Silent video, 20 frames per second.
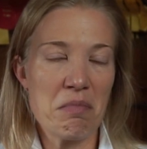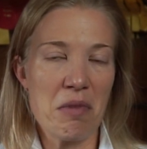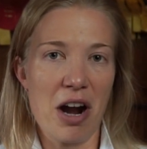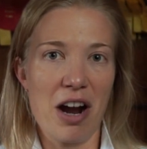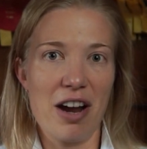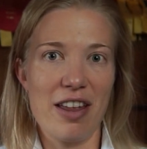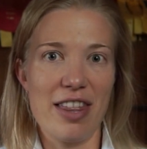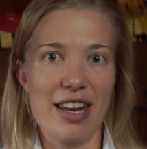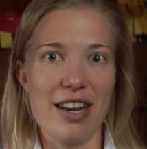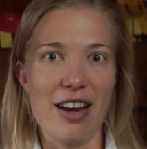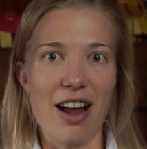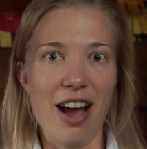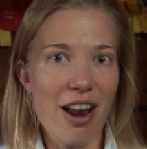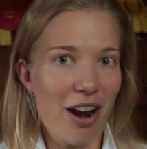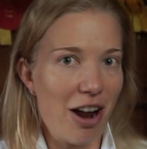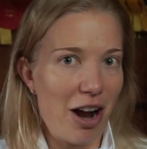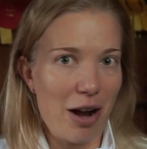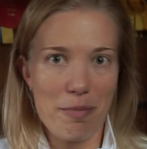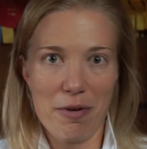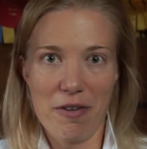Are they
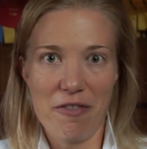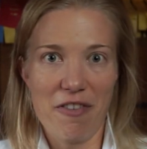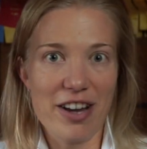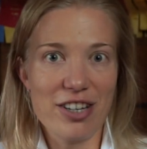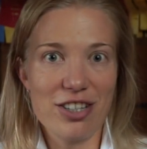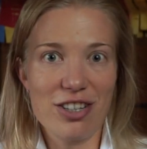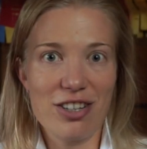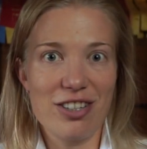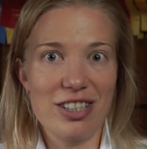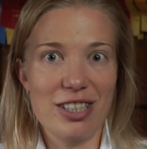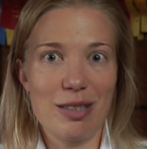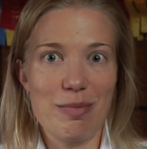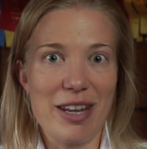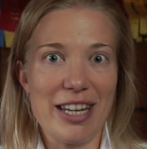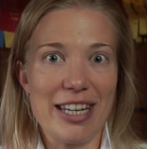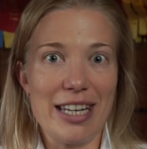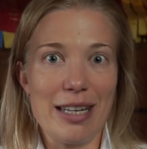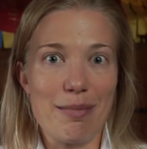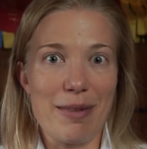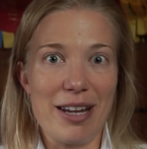not? Are professionals
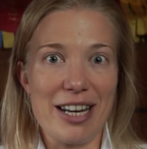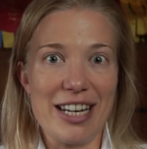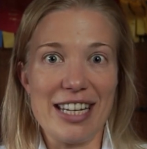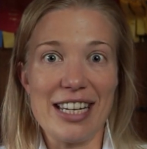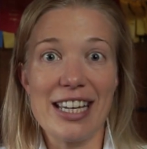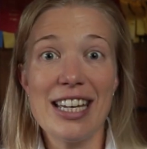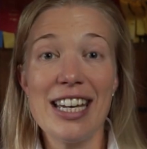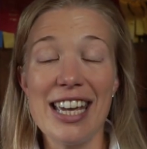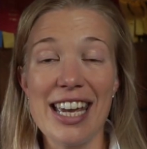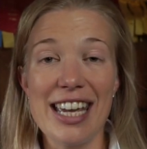making money?